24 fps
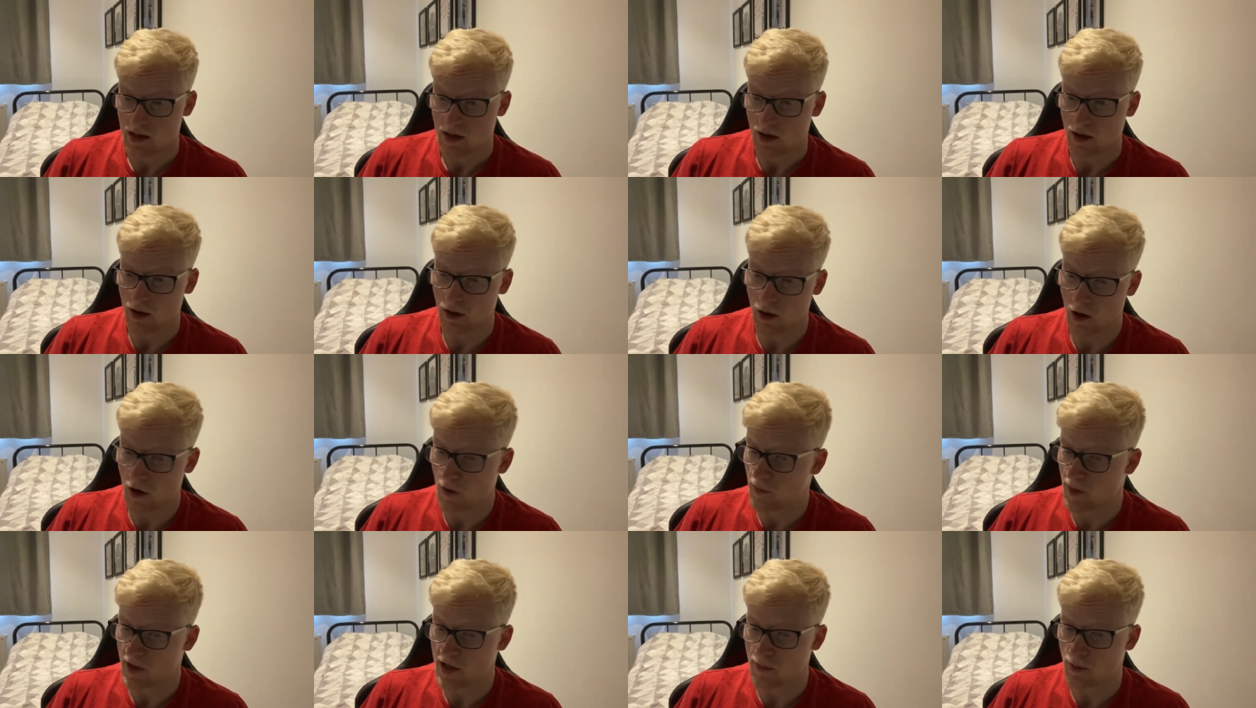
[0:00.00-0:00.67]
A
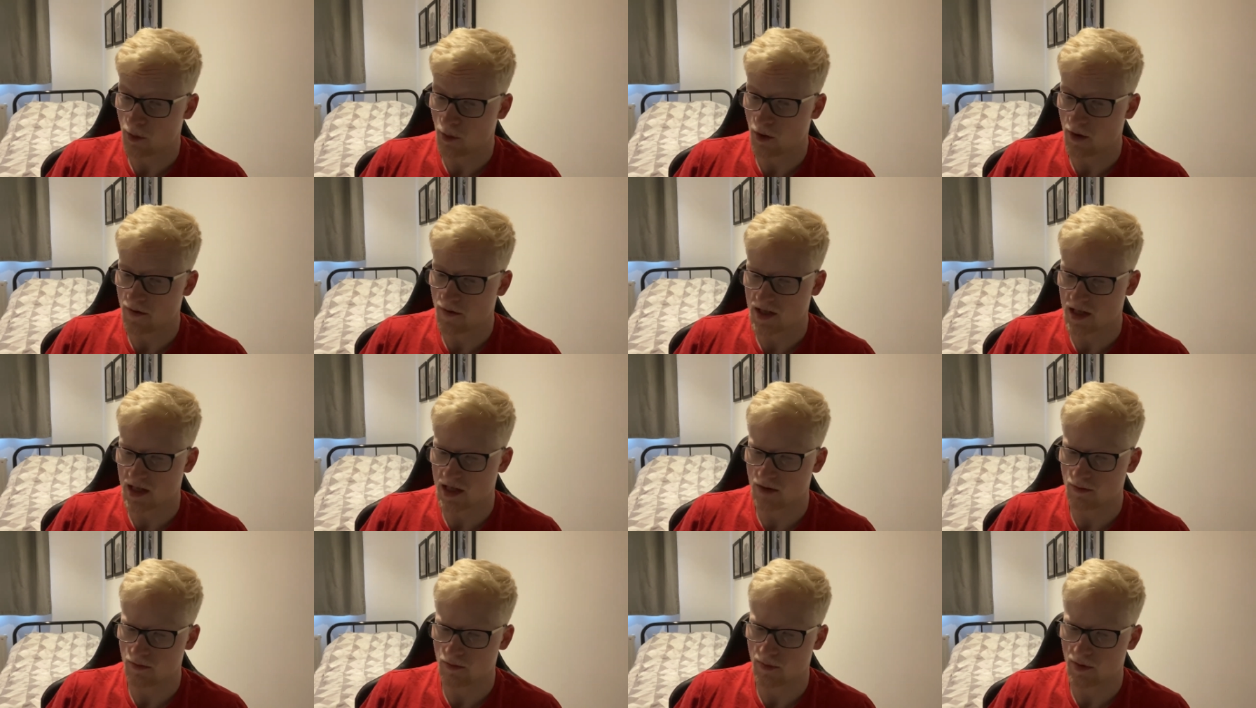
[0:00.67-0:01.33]
lot of people I've
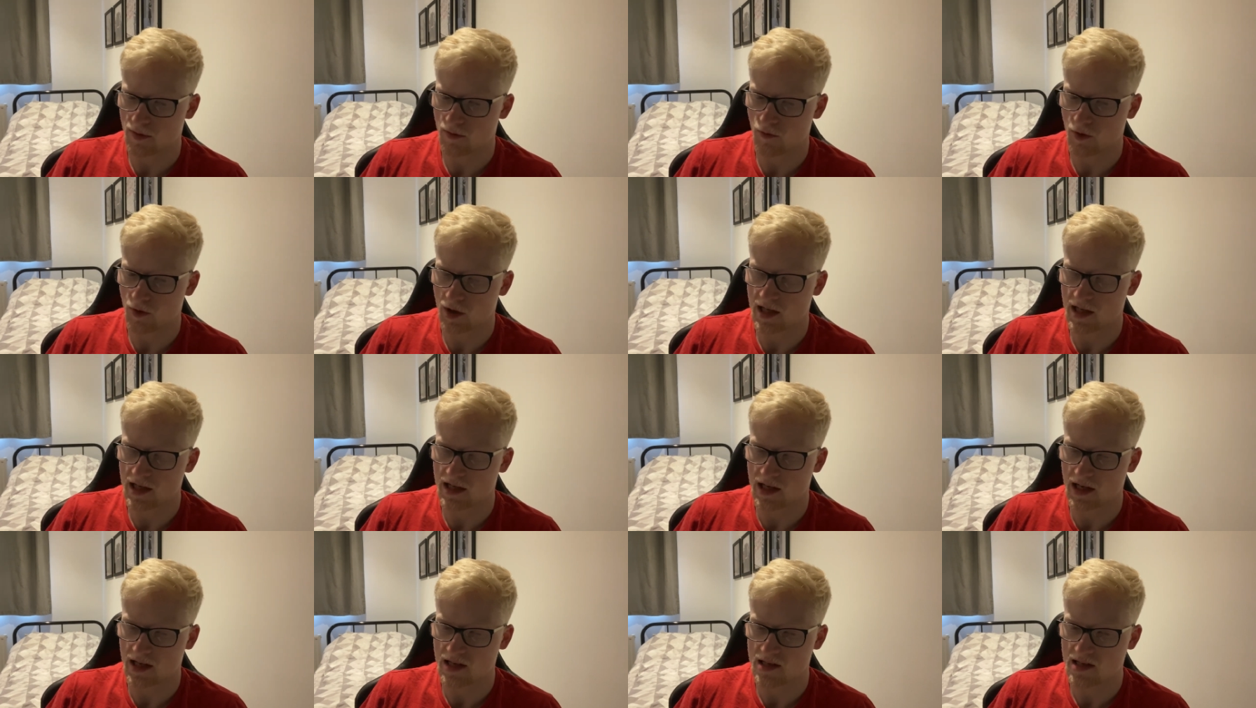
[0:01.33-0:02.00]
seen been really
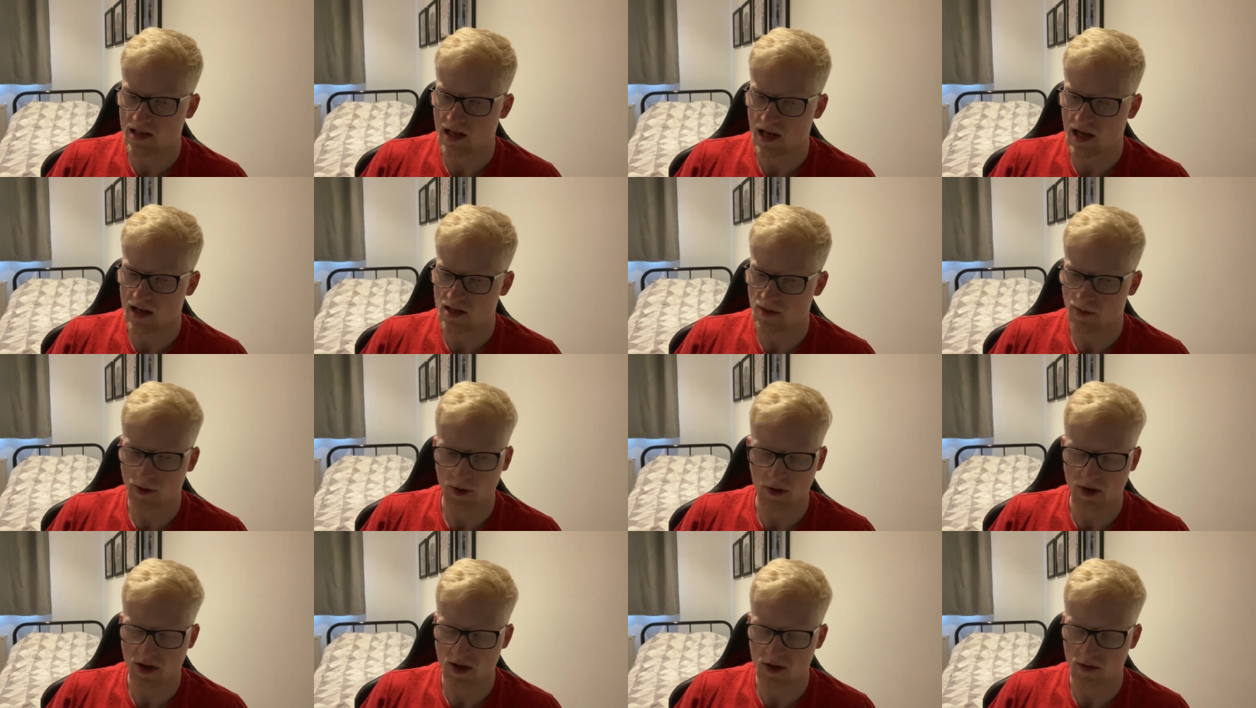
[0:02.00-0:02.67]
against that, to
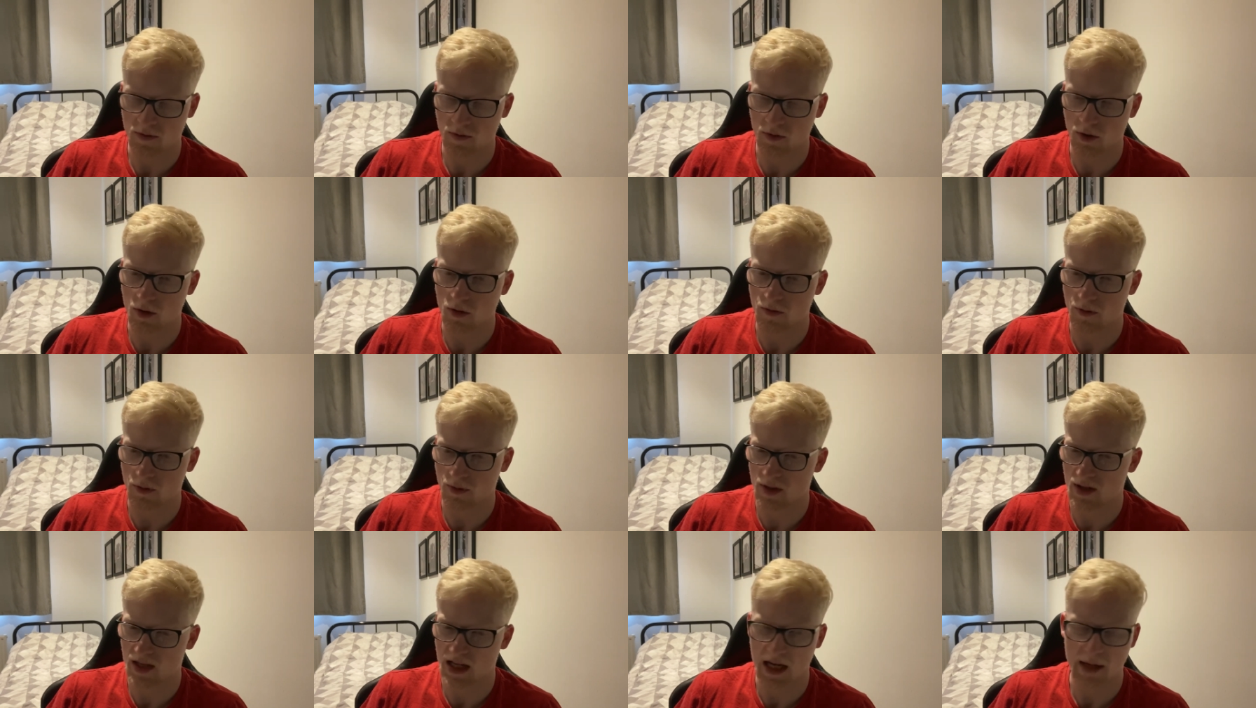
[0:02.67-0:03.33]
be honest with you.
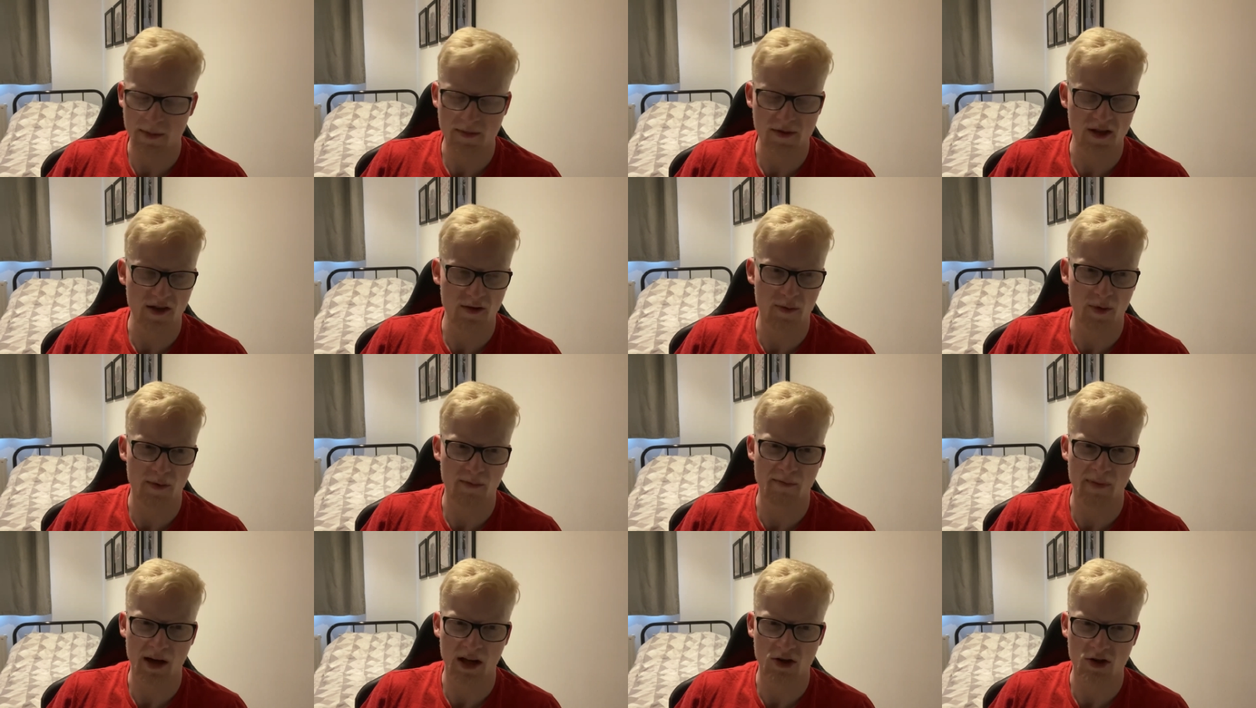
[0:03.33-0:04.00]
From the names that have
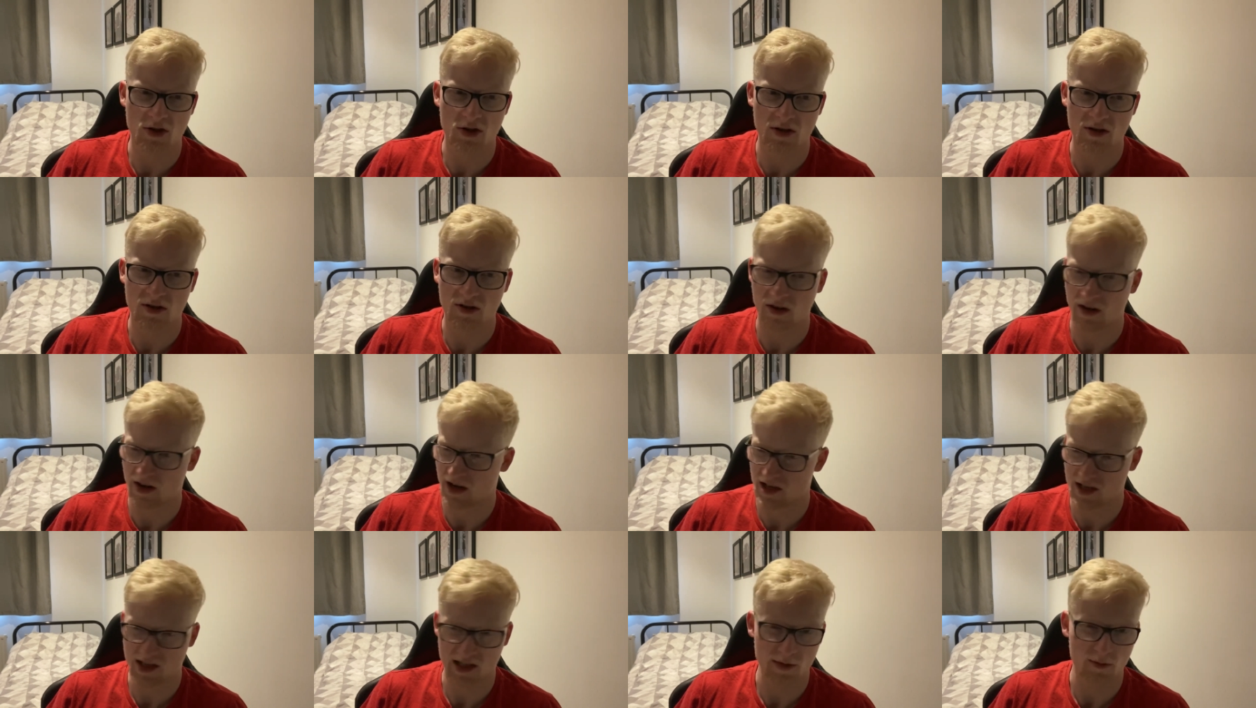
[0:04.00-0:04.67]
been mentioned,
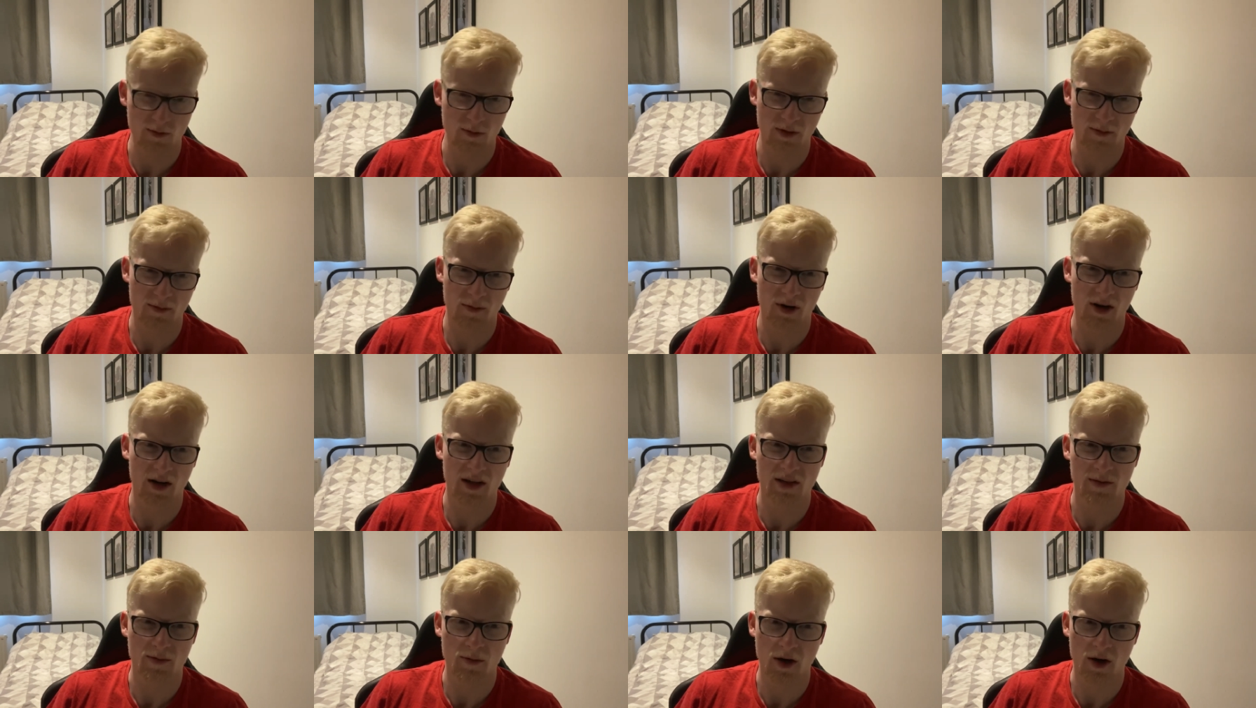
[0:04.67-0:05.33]
I actually wouldn't
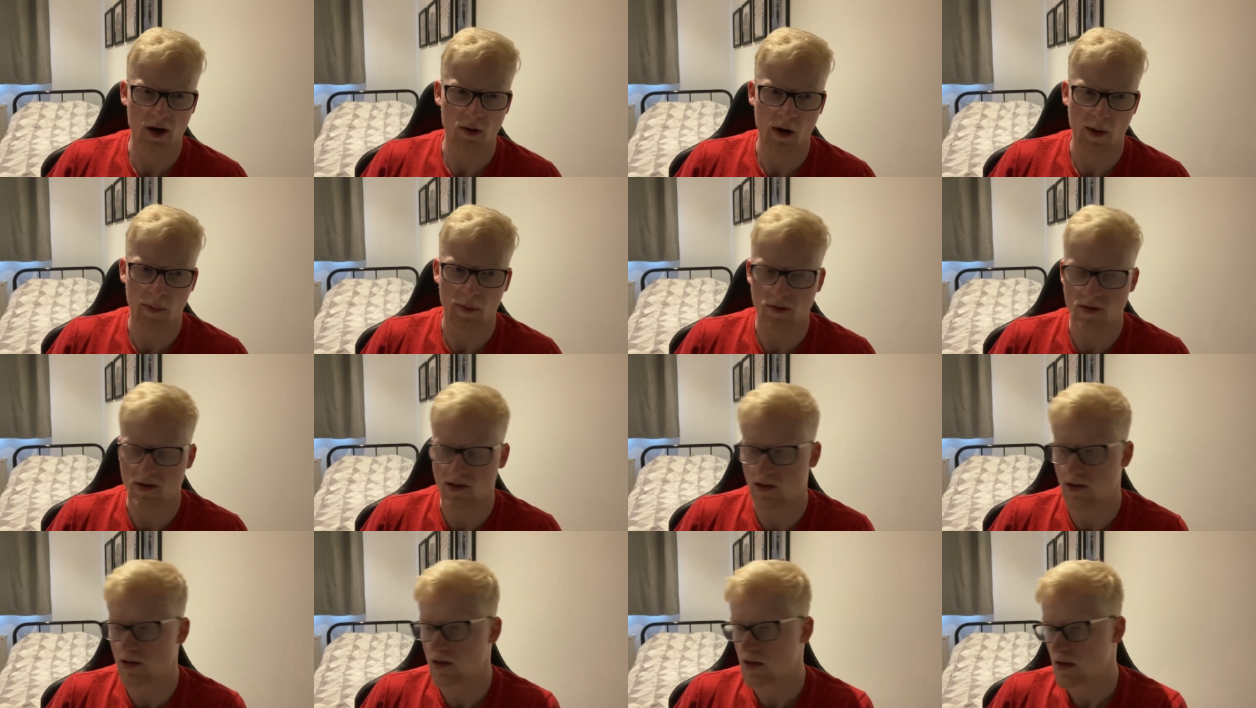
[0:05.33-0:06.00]
mind Michael
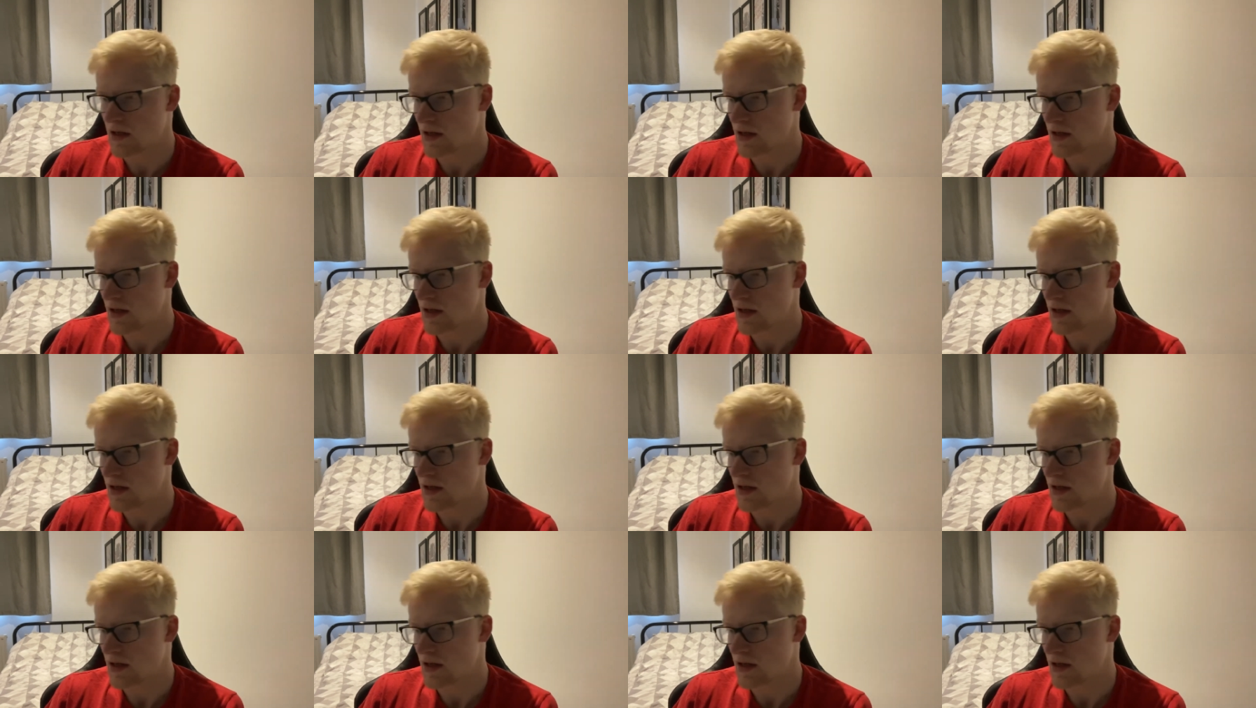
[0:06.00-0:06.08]
Appleton.